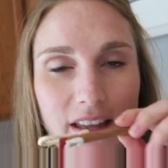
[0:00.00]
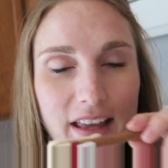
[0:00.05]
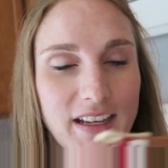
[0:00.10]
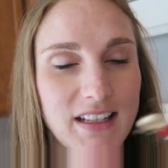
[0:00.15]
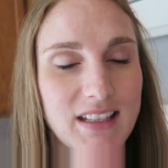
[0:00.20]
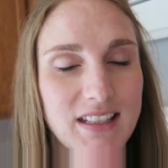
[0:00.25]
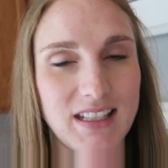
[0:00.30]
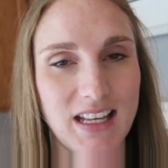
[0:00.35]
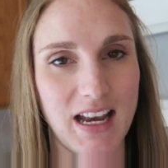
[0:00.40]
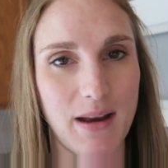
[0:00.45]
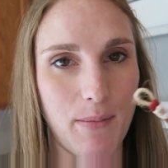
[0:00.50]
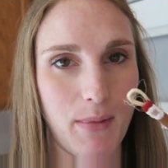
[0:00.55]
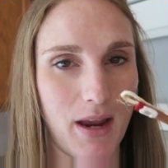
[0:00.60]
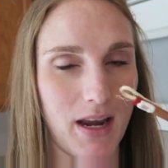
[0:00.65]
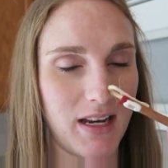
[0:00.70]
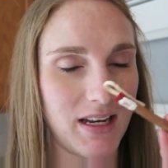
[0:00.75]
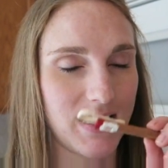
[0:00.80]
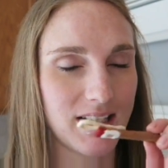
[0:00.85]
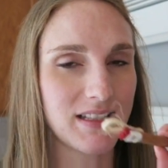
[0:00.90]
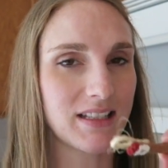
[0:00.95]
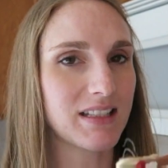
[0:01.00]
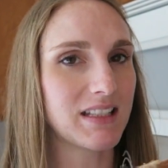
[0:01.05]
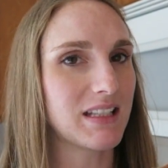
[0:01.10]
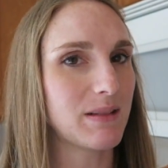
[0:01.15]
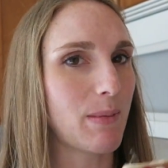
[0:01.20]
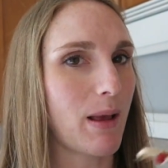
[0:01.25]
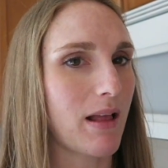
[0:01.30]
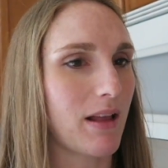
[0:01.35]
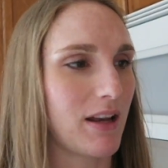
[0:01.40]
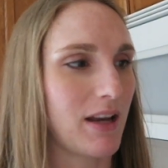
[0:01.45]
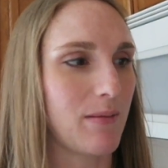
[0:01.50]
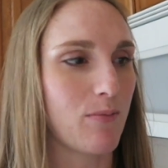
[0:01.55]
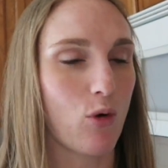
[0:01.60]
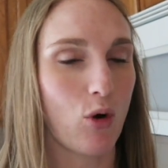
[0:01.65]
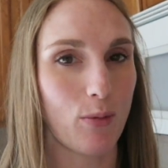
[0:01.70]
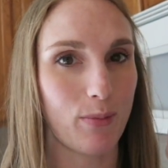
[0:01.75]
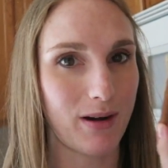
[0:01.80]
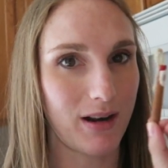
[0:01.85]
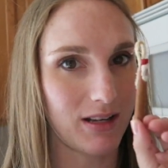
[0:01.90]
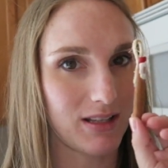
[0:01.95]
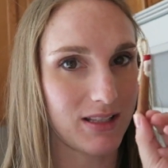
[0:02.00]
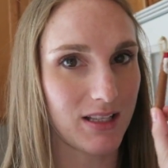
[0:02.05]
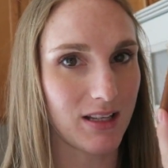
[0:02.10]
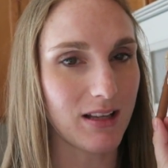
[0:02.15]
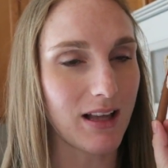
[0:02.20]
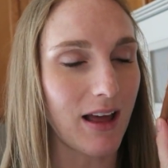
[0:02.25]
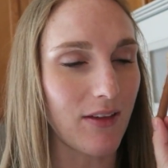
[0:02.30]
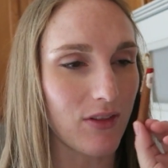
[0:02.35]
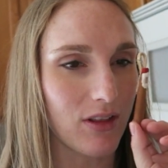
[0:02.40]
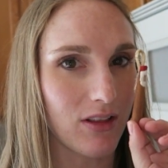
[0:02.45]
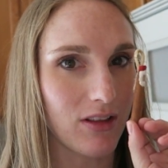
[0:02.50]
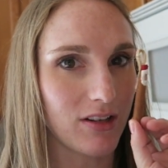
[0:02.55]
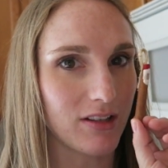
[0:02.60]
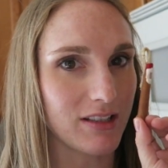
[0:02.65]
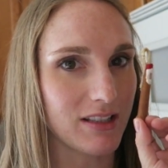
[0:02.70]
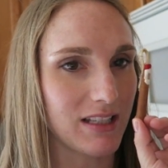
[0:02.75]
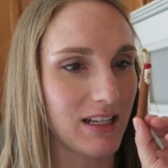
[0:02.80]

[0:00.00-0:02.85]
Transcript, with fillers: like cinnamon. It doesn't smell anymore, but I still have the little